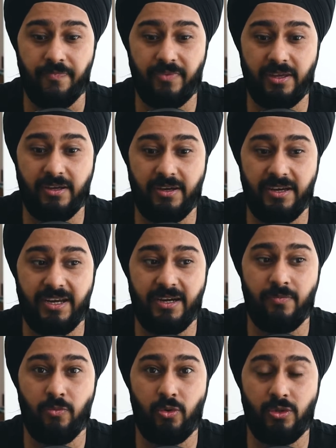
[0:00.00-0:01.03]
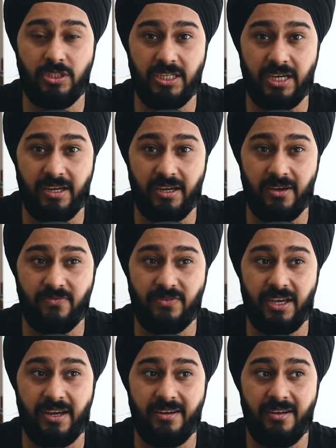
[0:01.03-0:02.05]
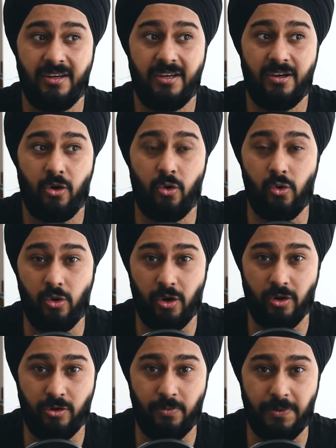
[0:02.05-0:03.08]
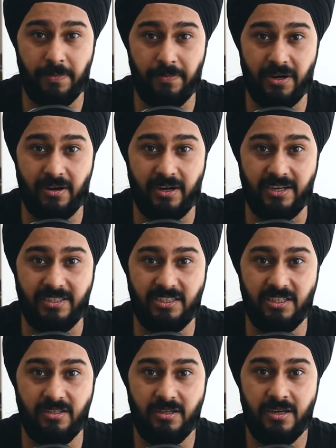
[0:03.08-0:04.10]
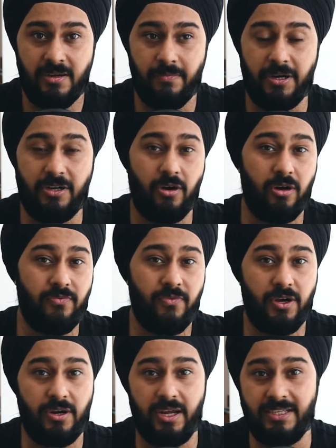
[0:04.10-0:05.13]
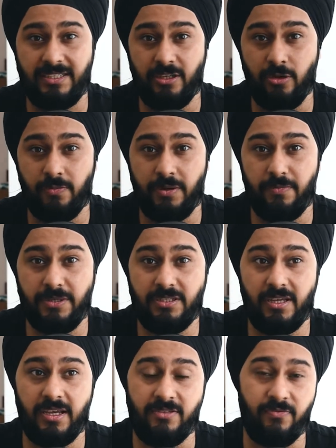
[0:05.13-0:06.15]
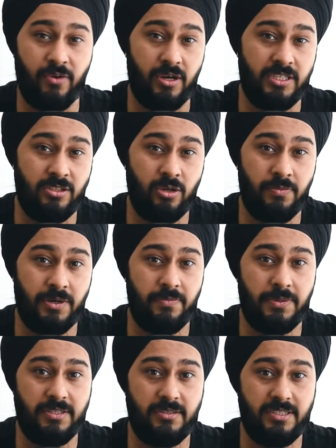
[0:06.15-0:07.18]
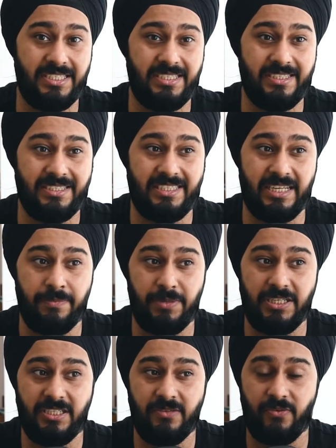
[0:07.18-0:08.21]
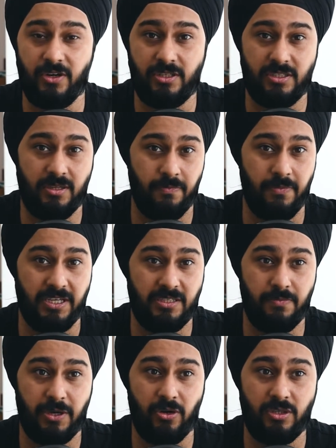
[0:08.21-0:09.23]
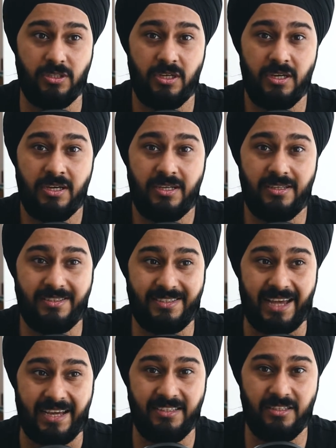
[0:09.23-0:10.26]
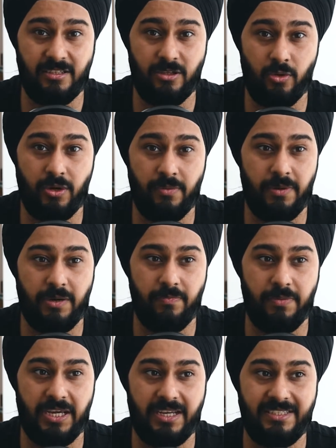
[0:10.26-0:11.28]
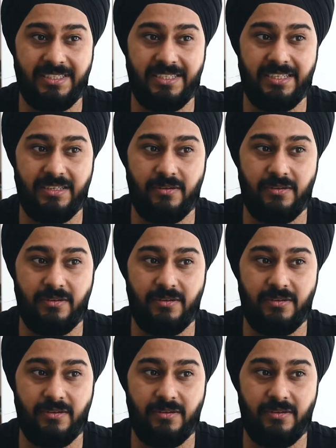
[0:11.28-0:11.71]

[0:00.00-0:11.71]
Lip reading: create more GIFs and hold on to people attention, but not for SEO purpose. For SEO purpose, JPG works the best because the size is lower, but PNG